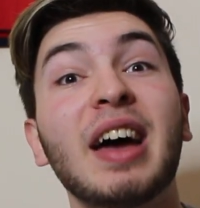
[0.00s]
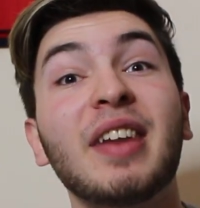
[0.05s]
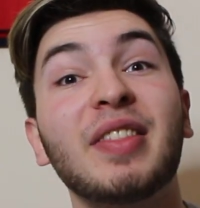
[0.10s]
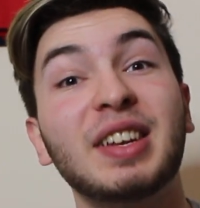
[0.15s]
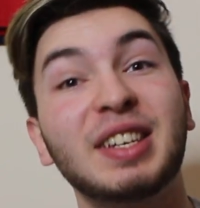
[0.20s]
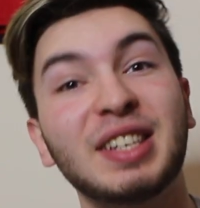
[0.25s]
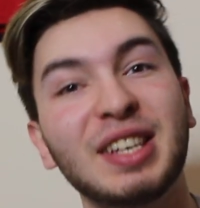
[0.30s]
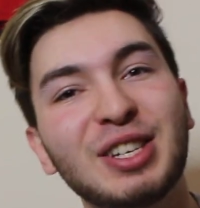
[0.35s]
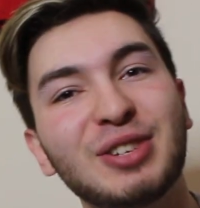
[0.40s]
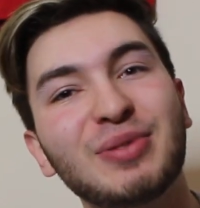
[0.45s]

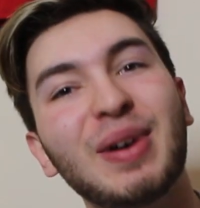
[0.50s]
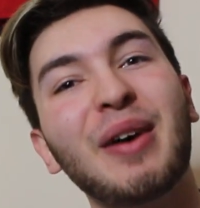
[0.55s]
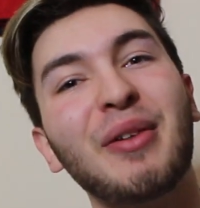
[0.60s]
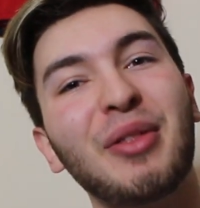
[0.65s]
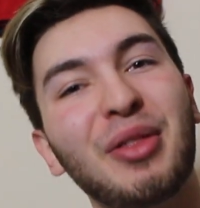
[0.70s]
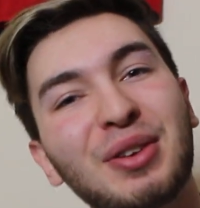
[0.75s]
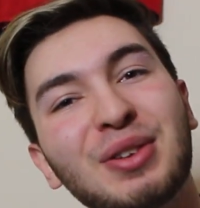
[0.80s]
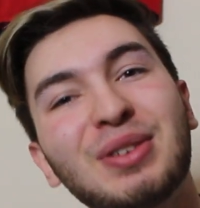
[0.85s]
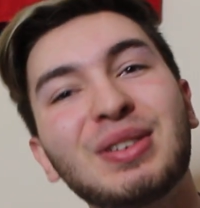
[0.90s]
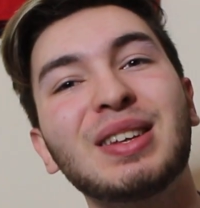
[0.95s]
They teach you
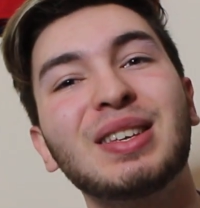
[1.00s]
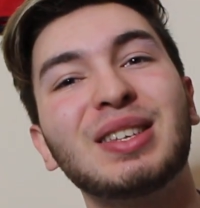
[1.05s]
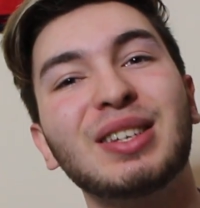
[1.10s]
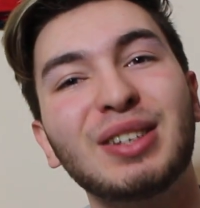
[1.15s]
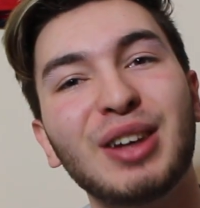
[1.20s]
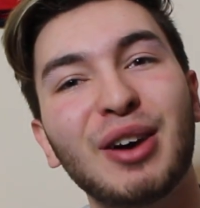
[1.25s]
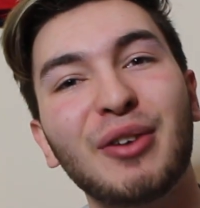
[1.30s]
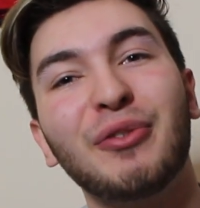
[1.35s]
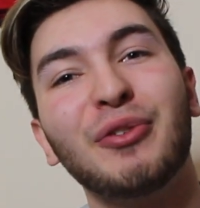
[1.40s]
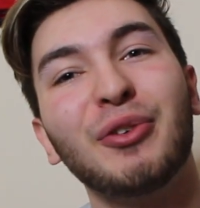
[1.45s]
everything you need
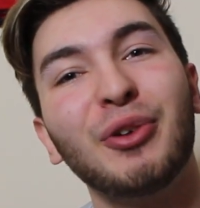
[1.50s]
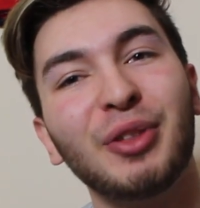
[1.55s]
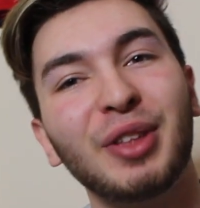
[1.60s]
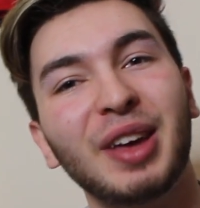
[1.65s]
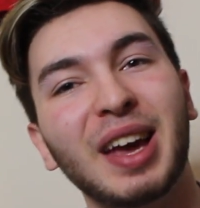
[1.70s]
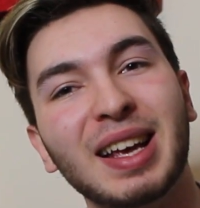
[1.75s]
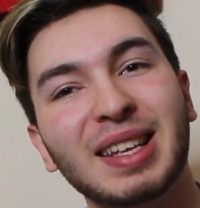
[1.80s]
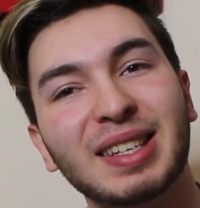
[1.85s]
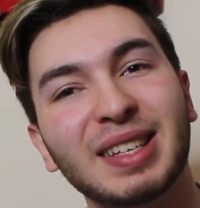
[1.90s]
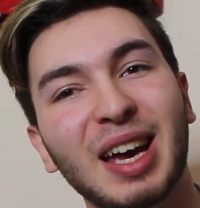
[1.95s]
to know for
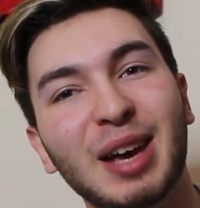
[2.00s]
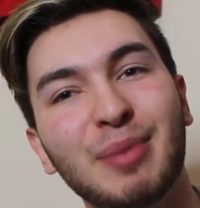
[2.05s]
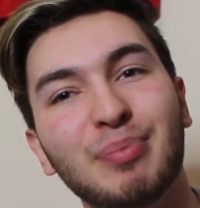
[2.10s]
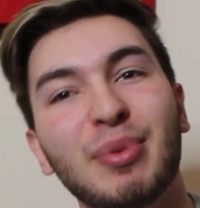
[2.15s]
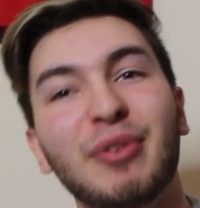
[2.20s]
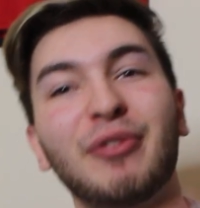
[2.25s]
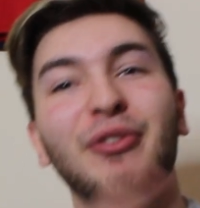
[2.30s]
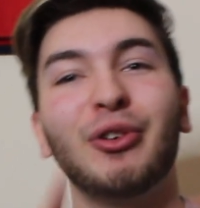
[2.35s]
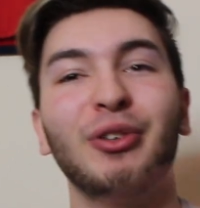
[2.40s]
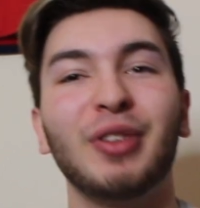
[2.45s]
the essay
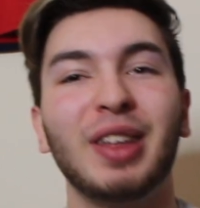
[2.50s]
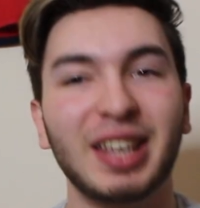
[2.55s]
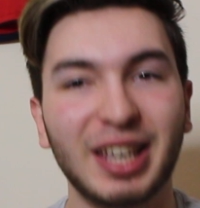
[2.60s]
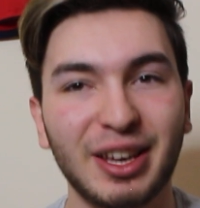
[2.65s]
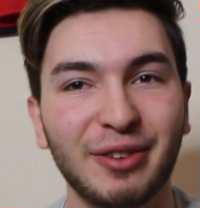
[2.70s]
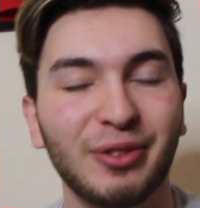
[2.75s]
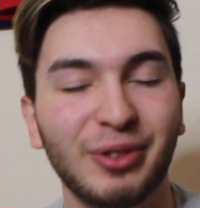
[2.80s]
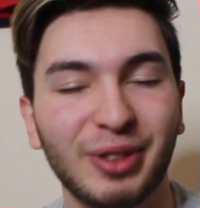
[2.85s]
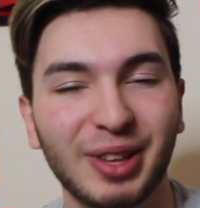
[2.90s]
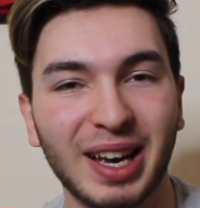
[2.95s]
before they
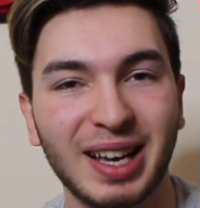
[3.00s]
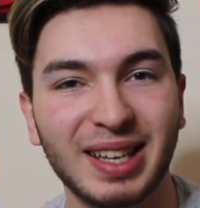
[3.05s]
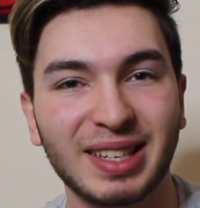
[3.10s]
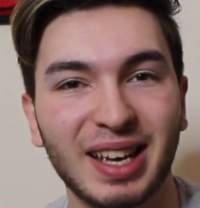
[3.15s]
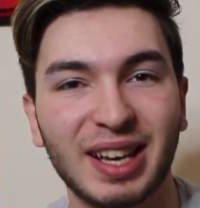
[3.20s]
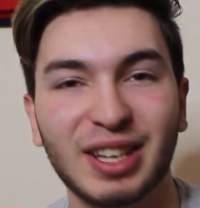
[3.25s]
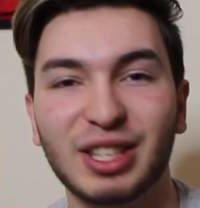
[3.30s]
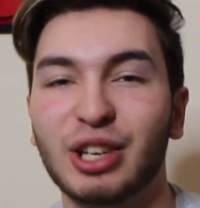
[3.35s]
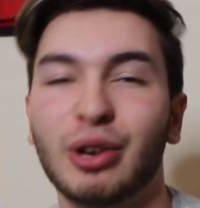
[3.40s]
give you the essay.